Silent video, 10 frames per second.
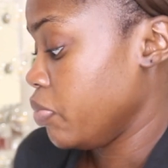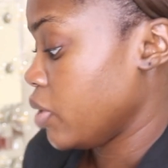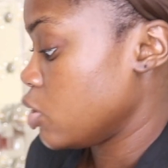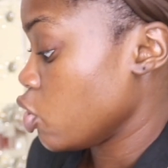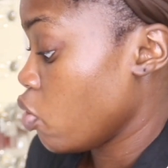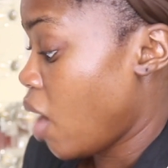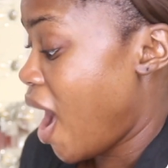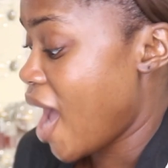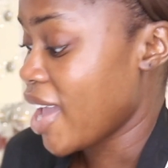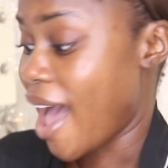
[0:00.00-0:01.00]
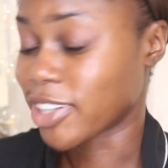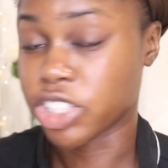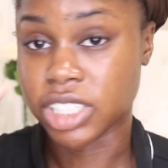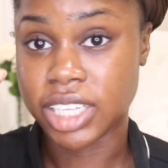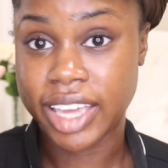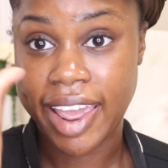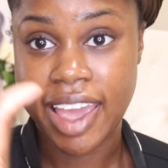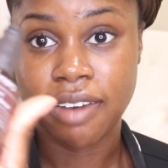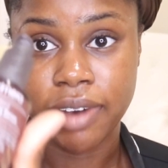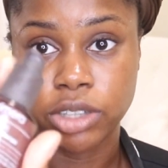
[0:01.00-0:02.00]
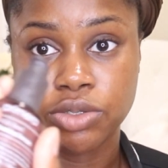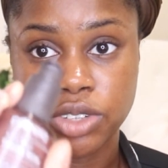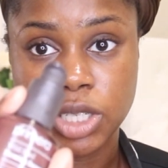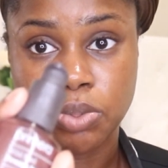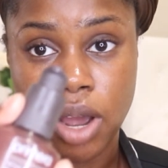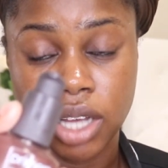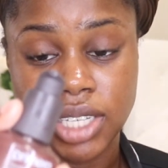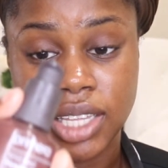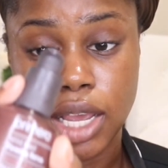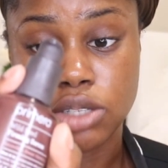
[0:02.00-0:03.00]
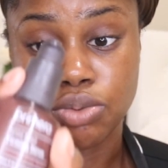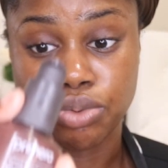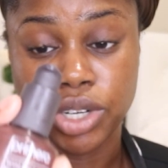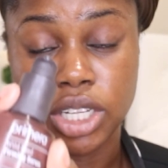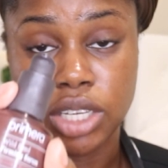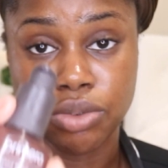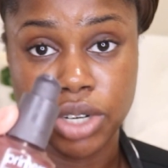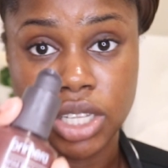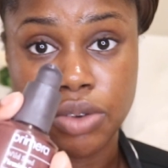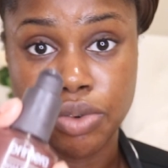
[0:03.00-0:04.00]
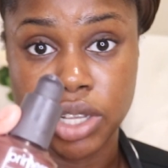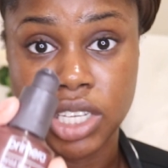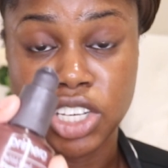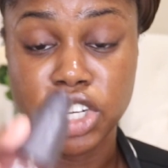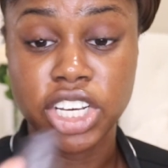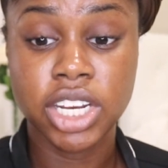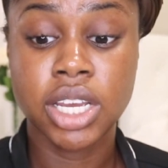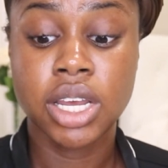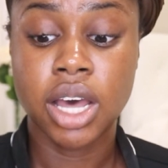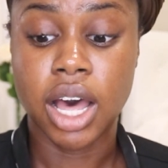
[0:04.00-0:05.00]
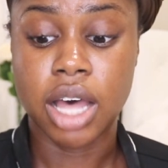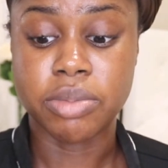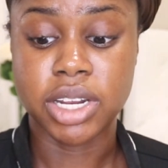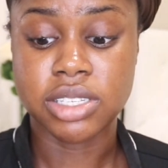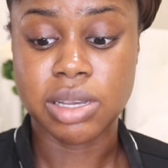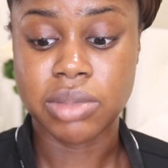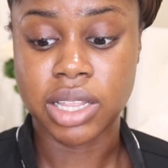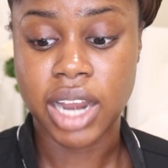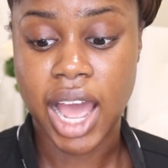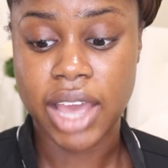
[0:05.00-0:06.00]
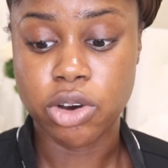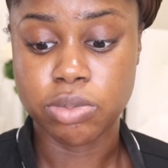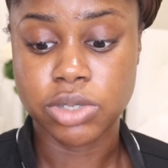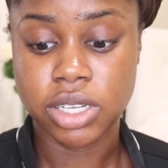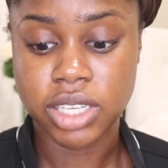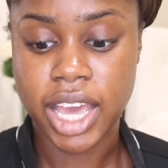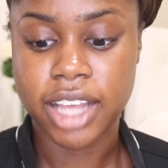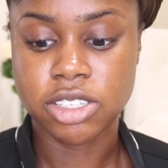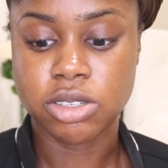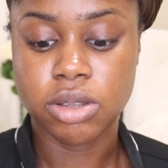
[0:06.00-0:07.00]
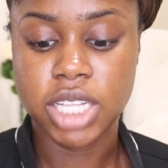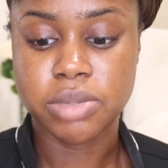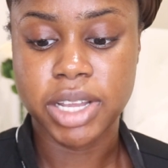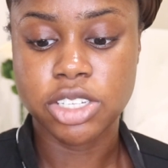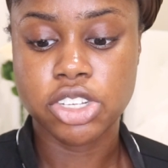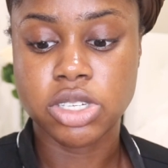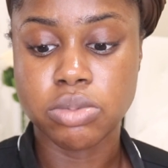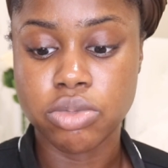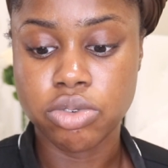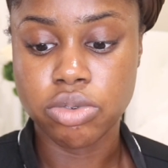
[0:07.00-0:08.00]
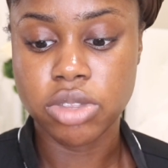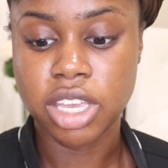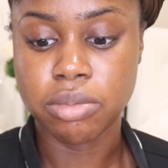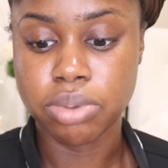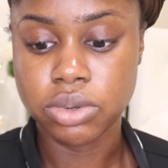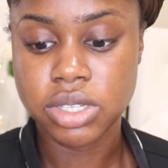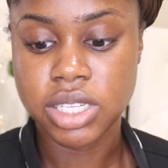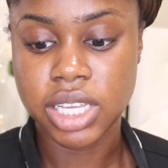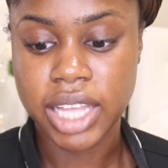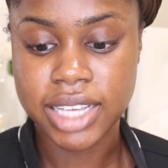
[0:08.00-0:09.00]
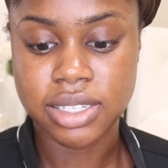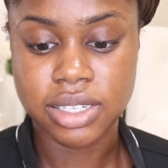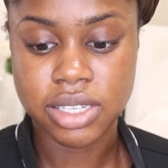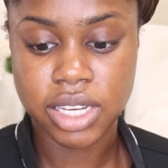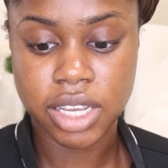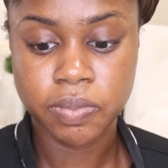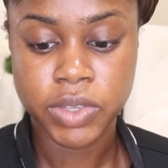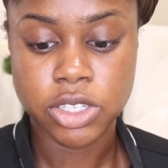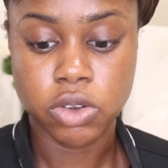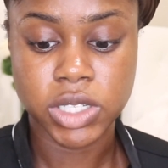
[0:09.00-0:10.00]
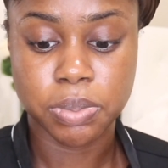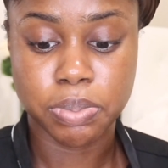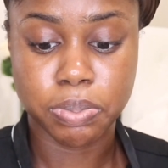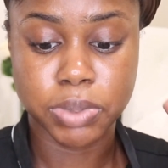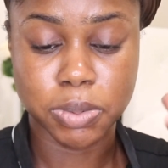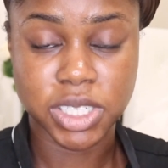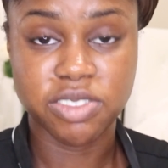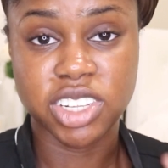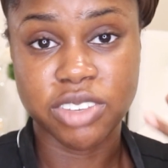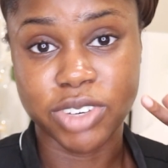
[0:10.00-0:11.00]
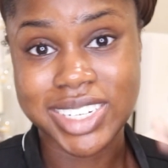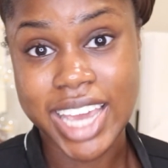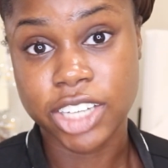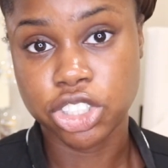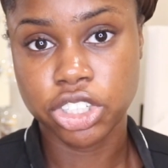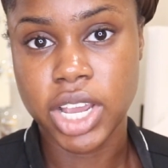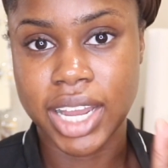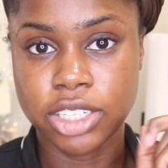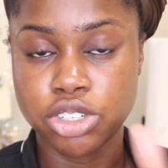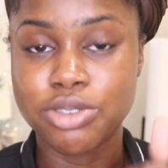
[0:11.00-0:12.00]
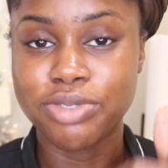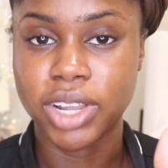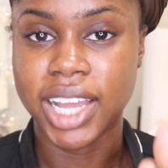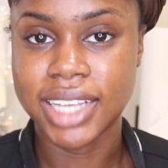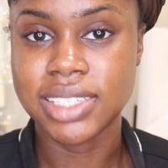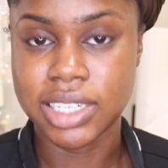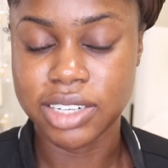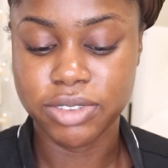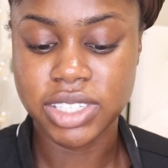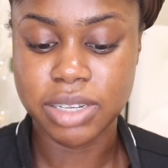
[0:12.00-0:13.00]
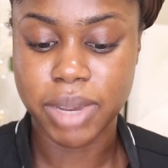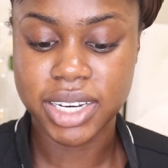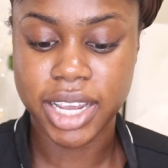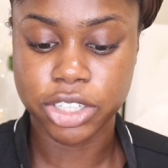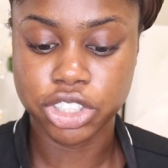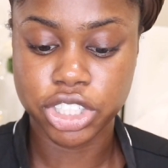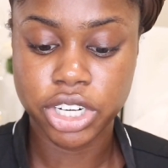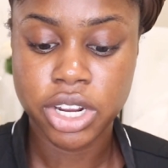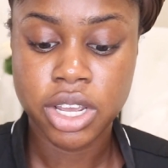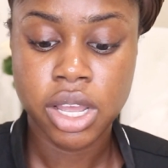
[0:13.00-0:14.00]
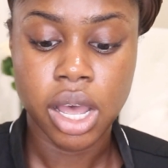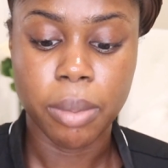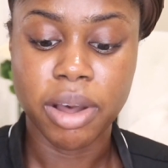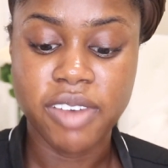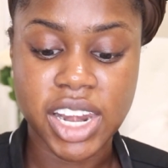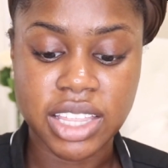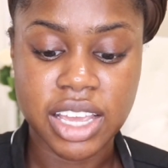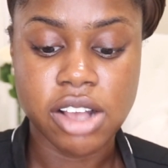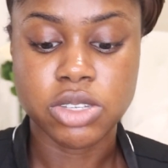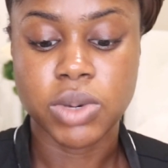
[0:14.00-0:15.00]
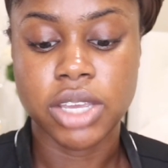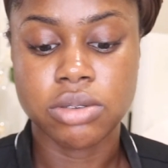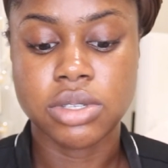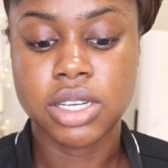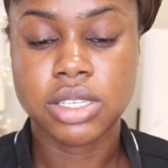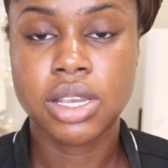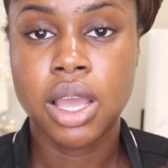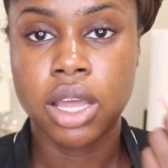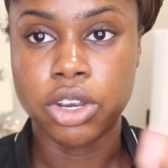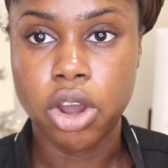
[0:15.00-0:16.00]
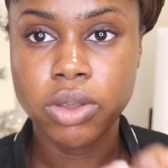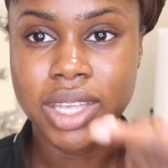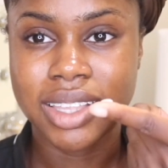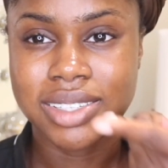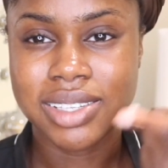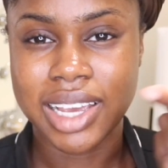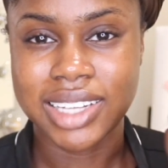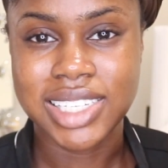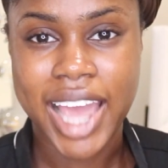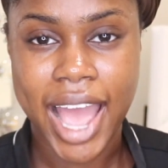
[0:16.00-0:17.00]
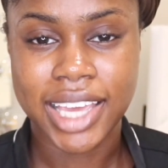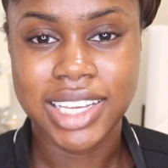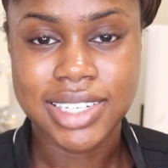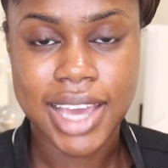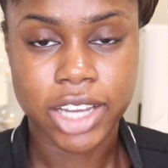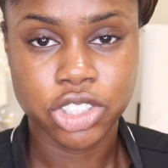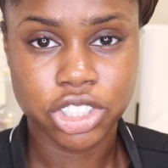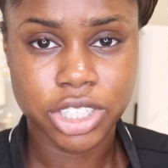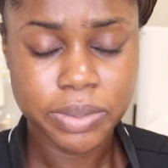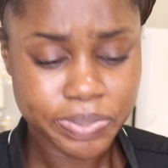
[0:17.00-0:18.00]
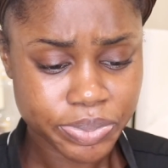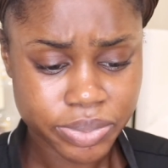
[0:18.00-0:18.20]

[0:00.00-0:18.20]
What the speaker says: So I actually can vouch for this product. I think it's really, really, really good. And it's something that I hope to, yeah, it's meant to smooth and boost elasticity. So it's specifically for texture, and I do feel like I see a difference in my texture above anything else when I use this. Note that this is like a tacky texture.